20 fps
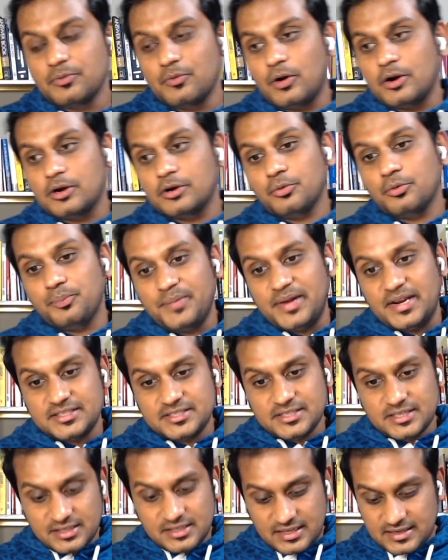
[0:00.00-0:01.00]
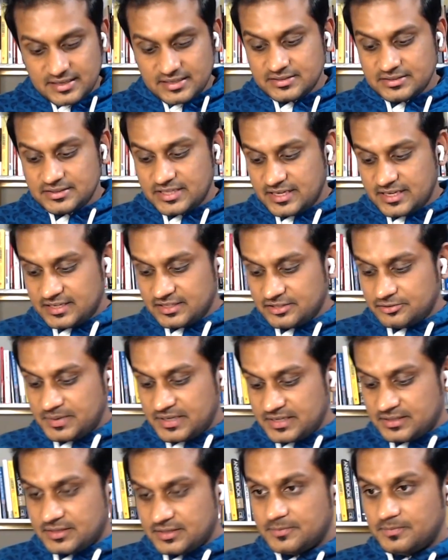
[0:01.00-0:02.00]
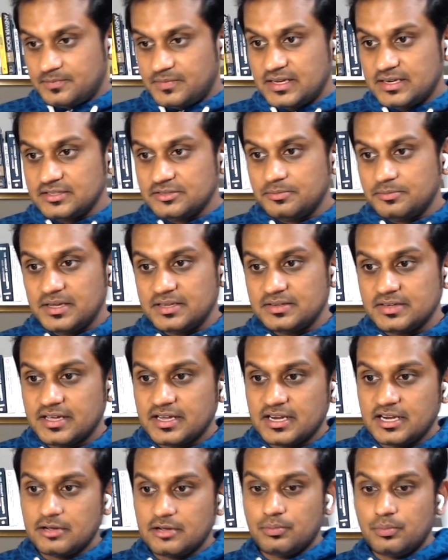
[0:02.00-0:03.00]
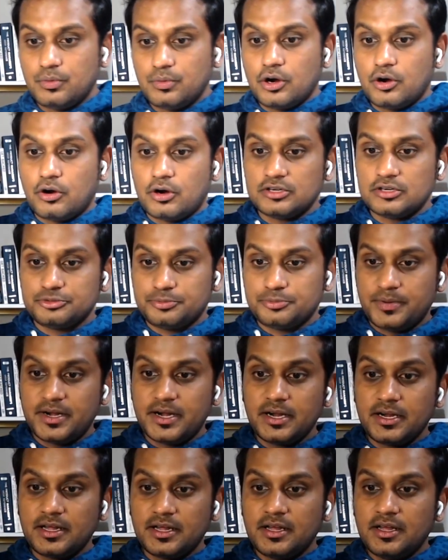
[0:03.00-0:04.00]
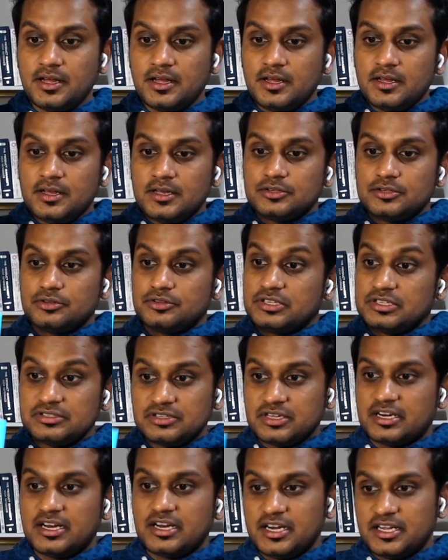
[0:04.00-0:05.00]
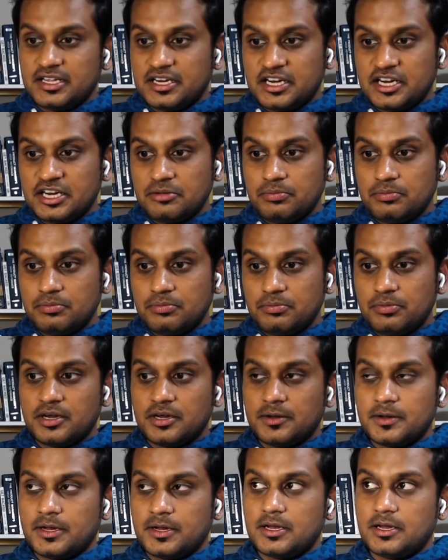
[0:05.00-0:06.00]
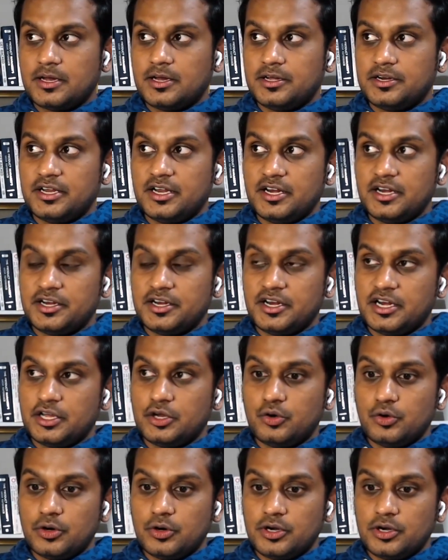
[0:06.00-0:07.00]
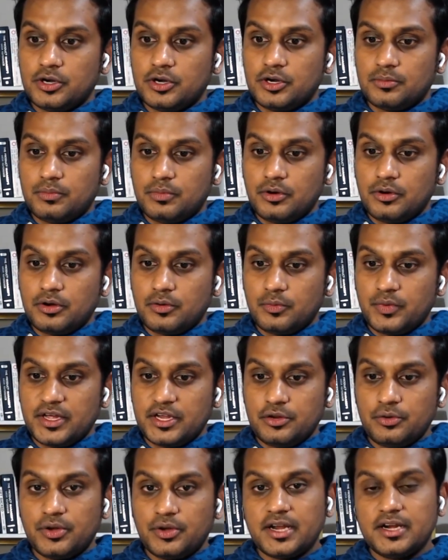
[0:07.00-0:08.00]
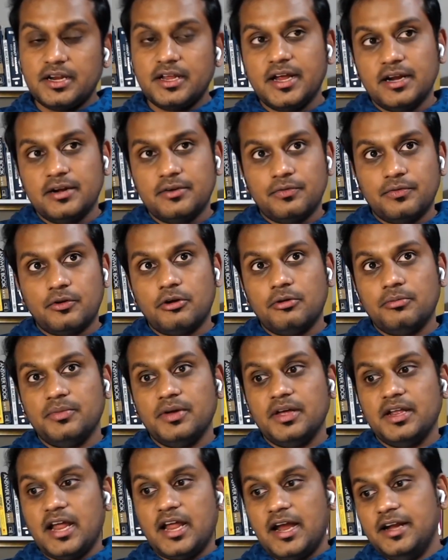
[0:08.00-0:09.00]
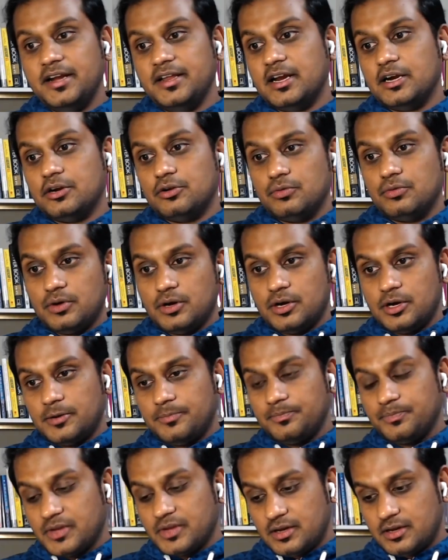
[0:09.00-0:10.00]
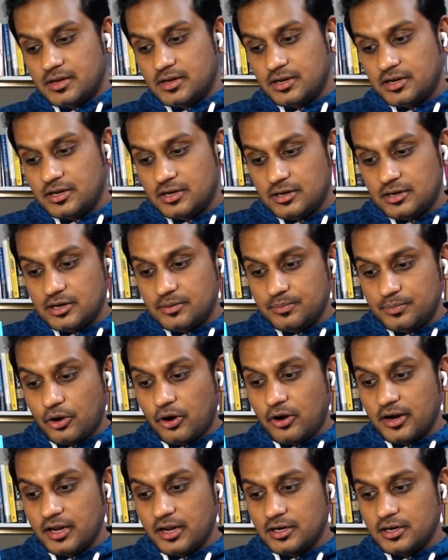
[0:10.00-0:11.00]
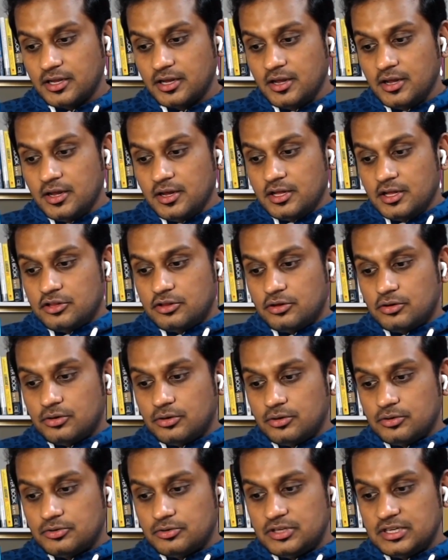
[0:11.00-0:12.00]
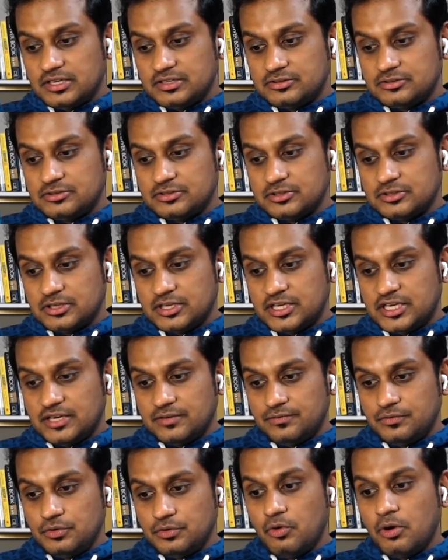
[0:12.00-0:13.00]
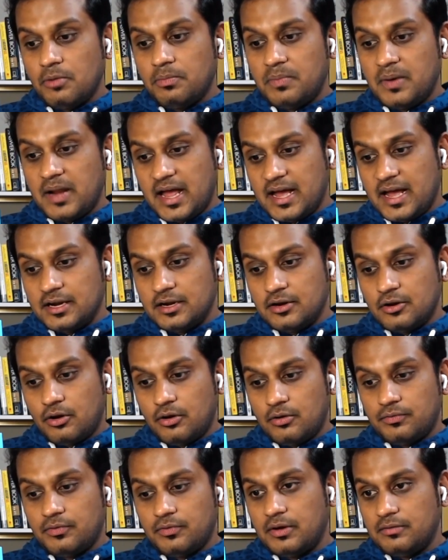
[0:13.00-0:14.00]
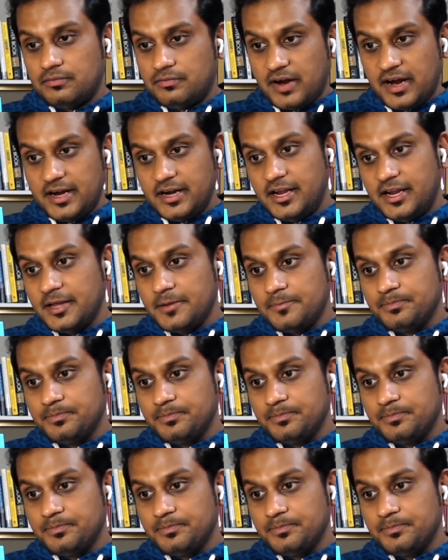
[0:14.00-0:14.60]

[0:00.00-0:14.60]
want to mention, there is basically a book called Sprint. So this is a really good book where you can get from an idea to a product. So this gives you a plan of a 5 day